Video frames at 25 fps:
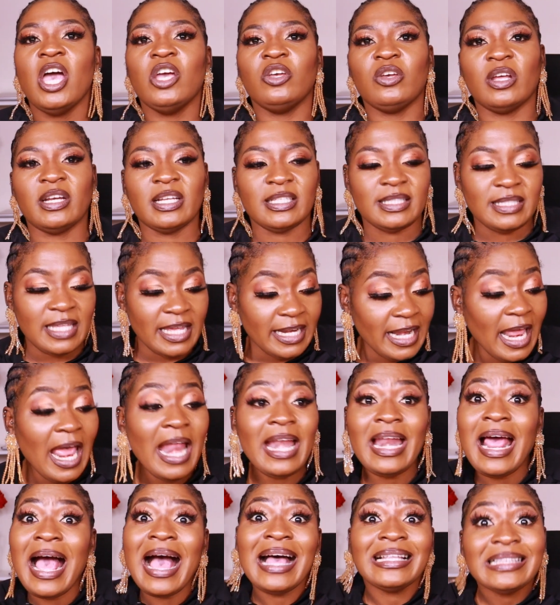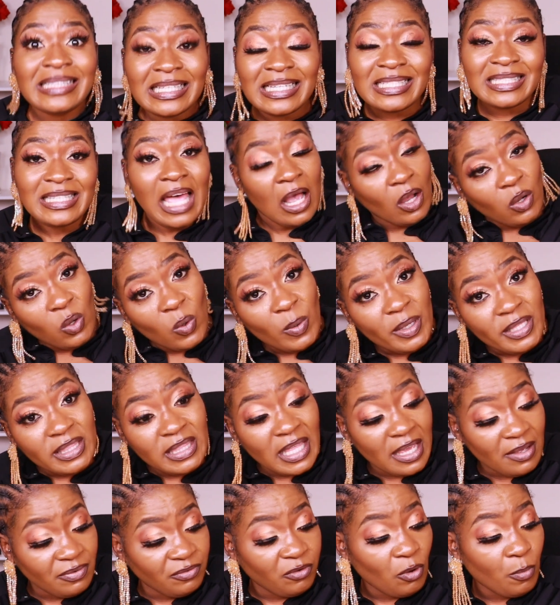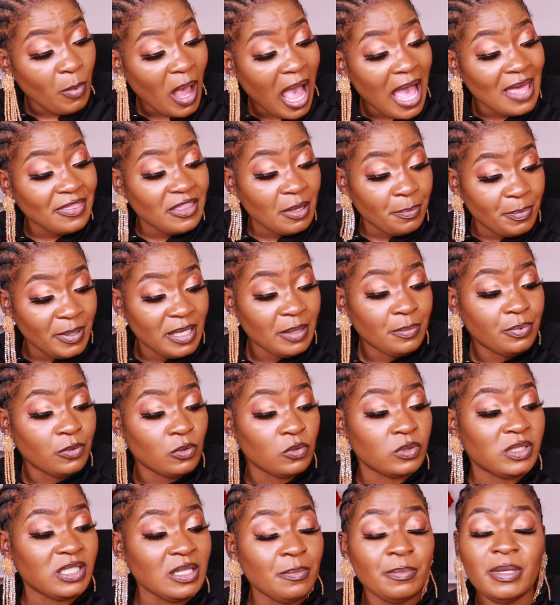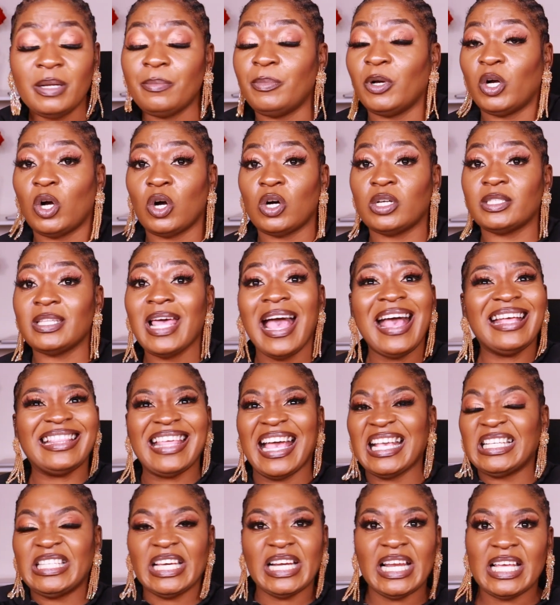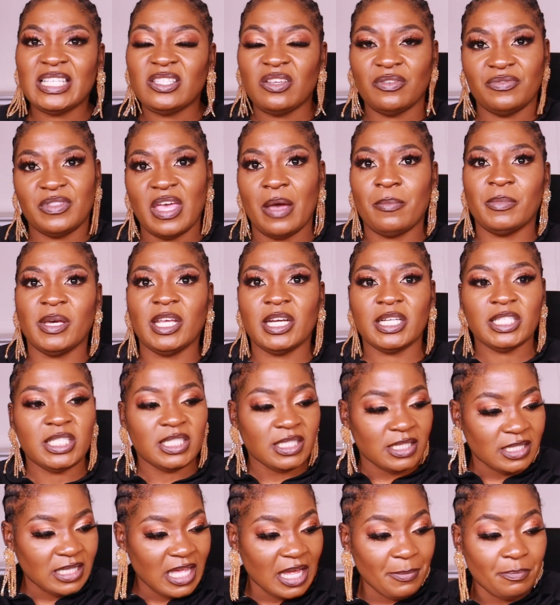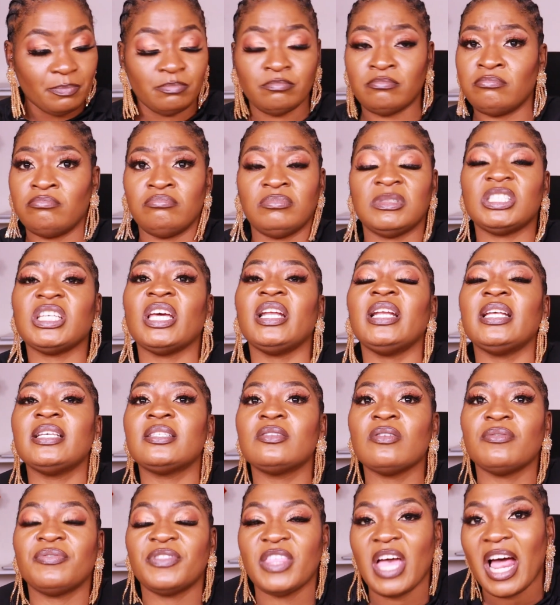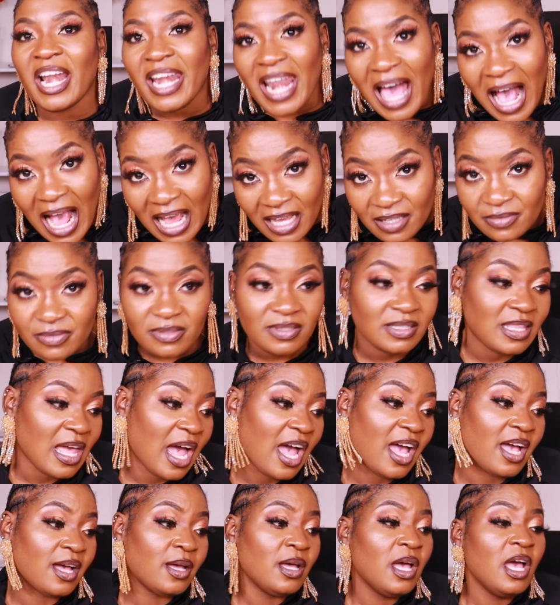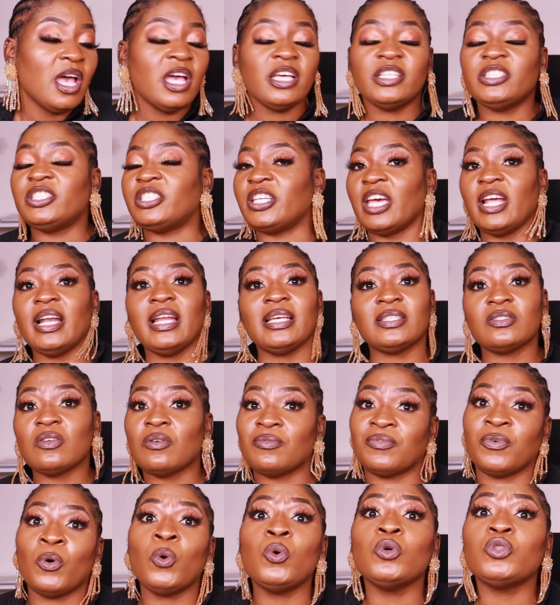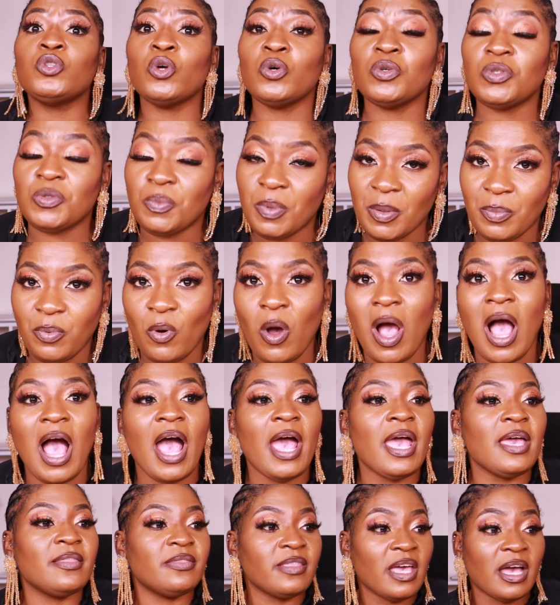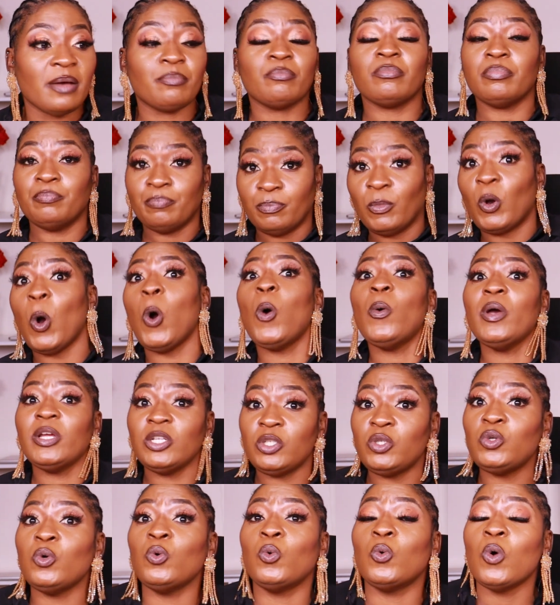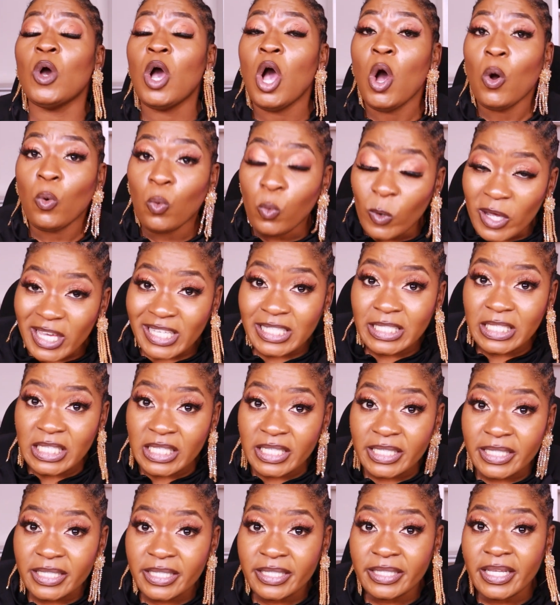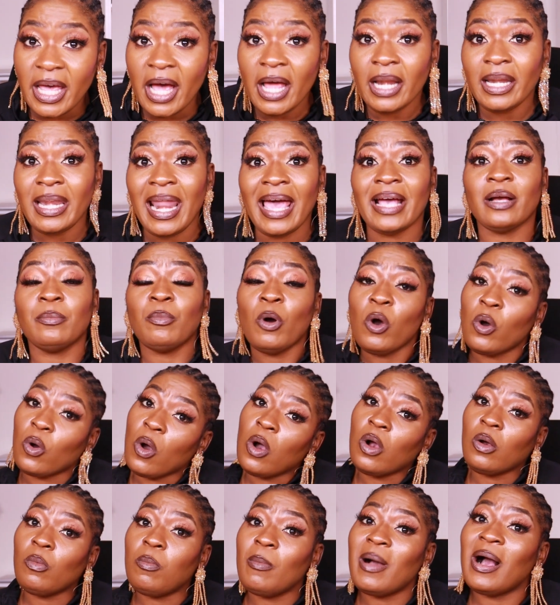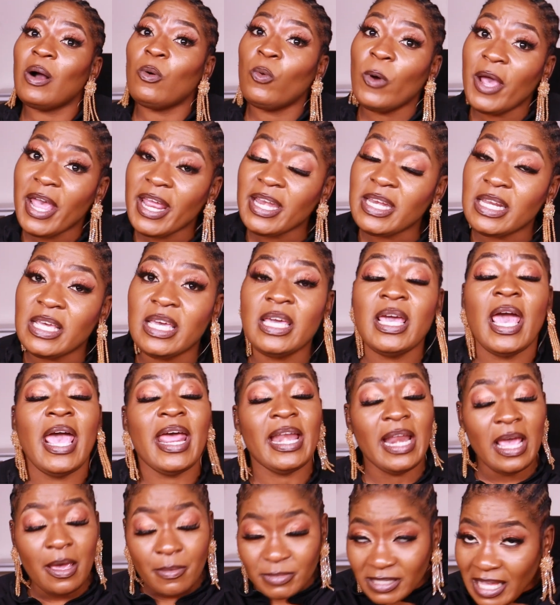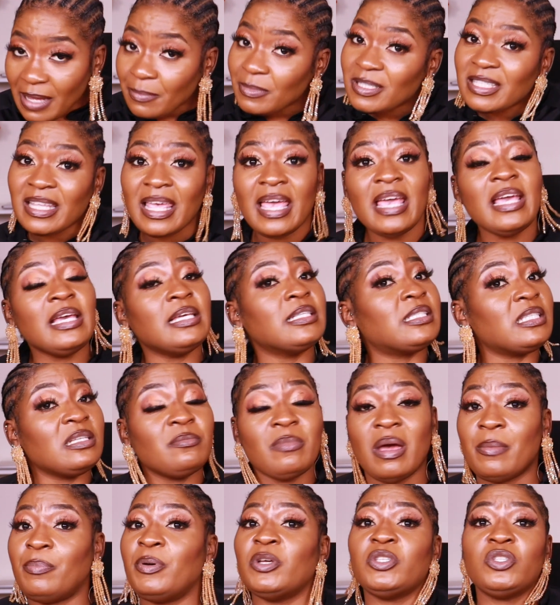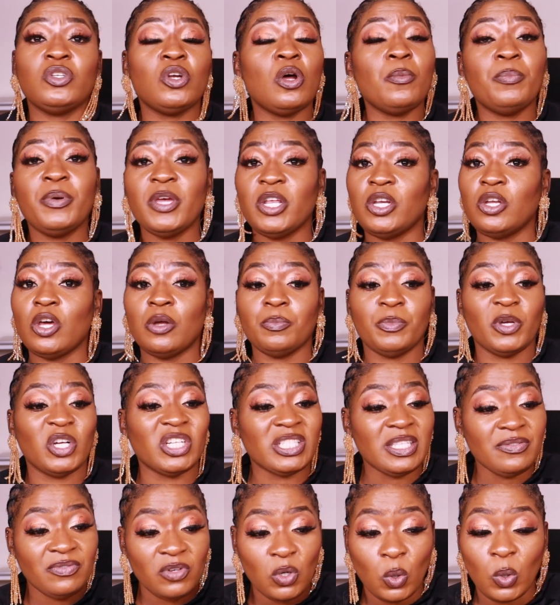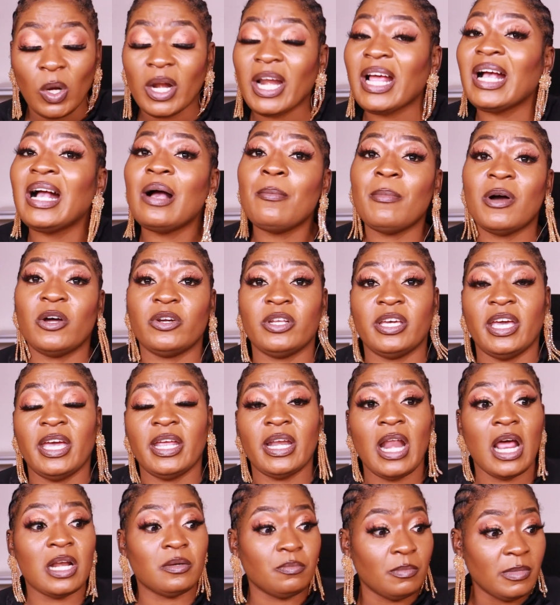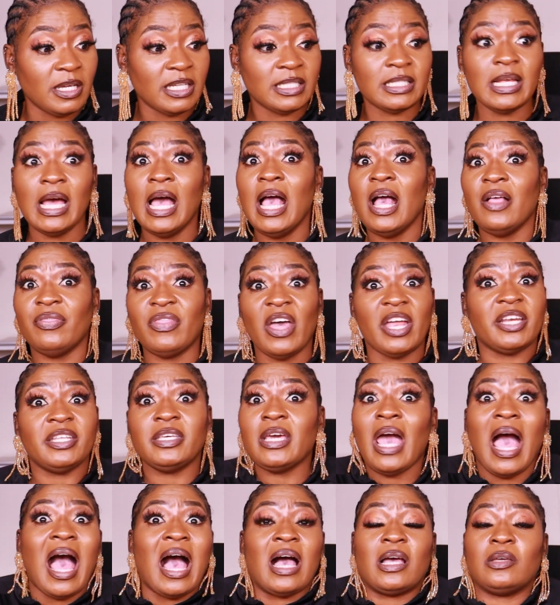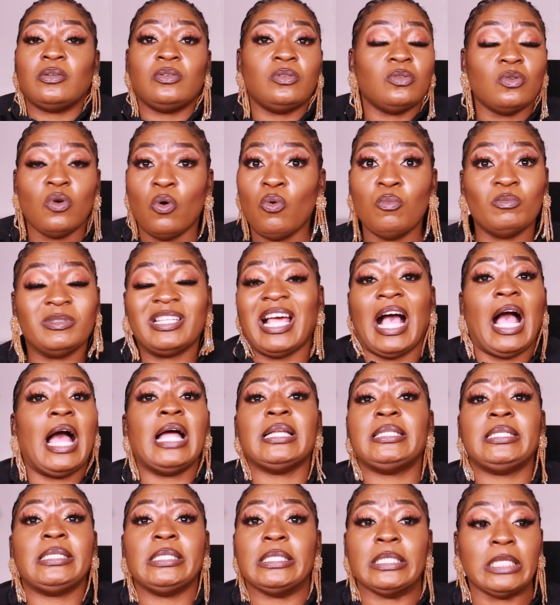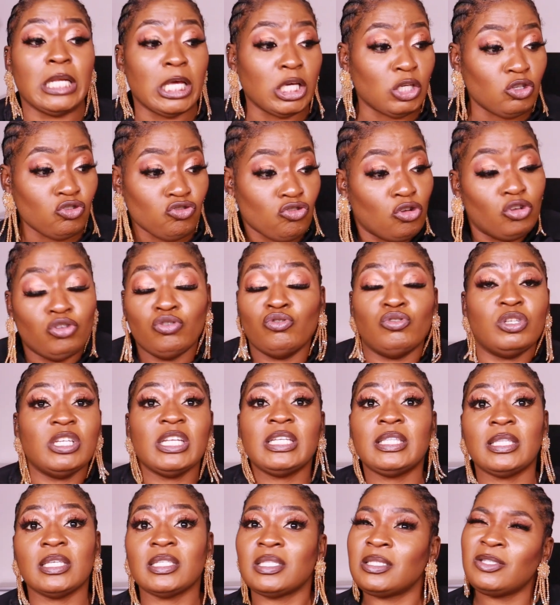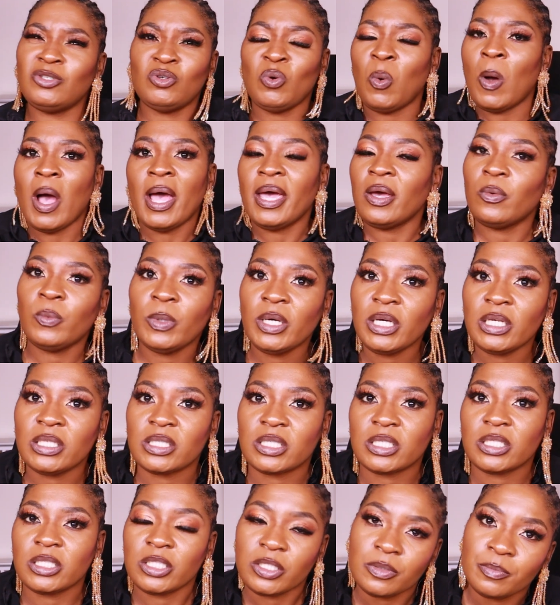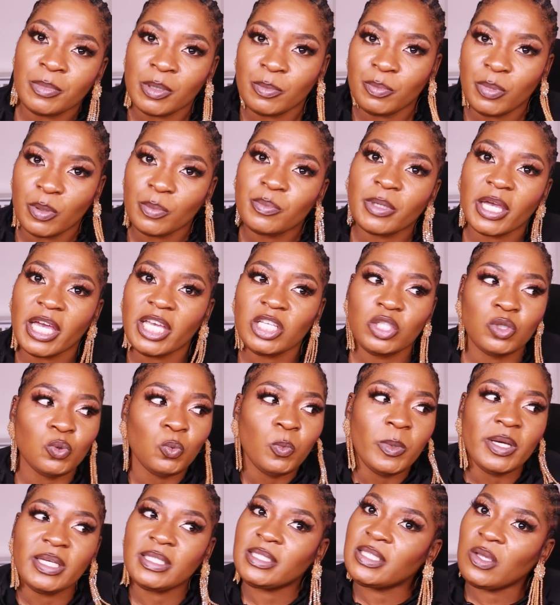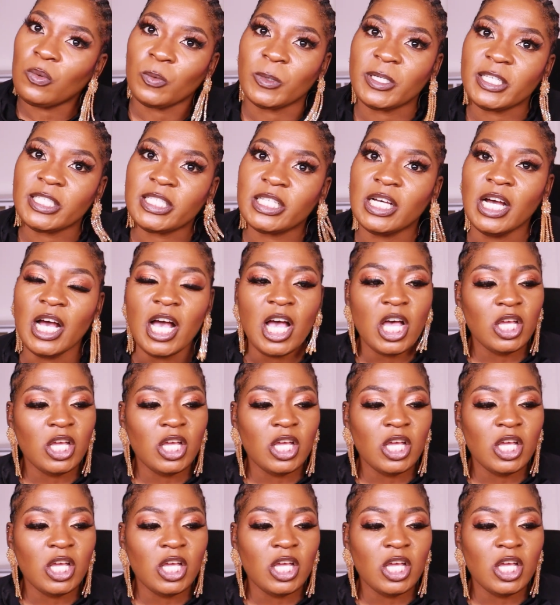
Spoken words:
You understand? And others are going there for other people simply because they're jealous of their marriages. They're jealous of their lives. They're jealous of who those people are. And they're going to witches like Gogo Maweni. And as I'm saying, it's in my personal opinion, because if you're going to come out here and admit that, yeah, you know, umtakatile, you know, you did this, you are a witch. Shibobumke, you is a witch.